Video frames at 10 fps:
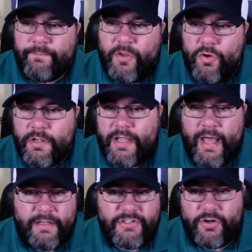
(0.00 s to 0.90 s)
You can
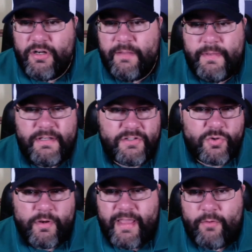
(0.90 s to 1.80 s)
kind of turn him into
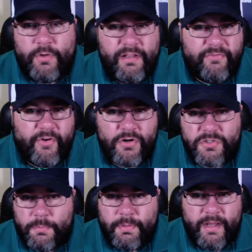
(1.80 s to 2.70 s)
sort of that really
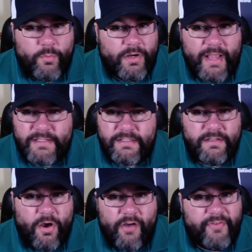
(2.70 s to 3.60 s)
versatile player where as an
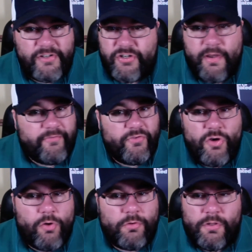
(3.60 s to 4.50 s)
offense, you have
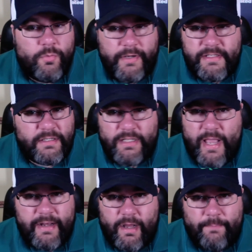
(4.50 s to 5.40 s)
no clue where he's going to
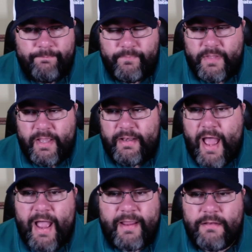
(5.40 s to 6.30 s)
line up. And
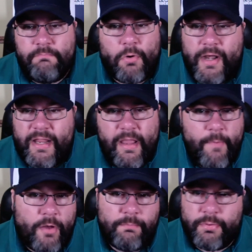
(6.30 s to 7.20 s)
I can bring him
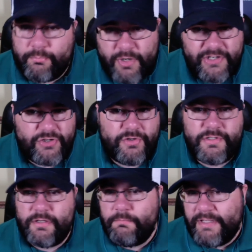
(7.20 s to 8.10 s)
on
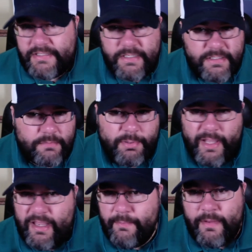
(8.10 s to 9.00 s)
pressures and blitzes and
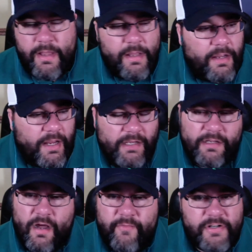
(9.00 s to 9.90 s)
play him in
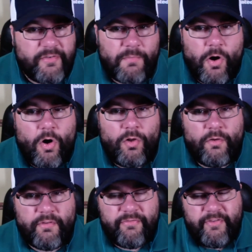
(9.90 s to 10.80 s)
coverage from all
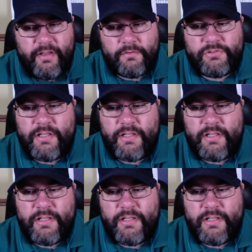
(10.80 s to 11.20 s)
over the field.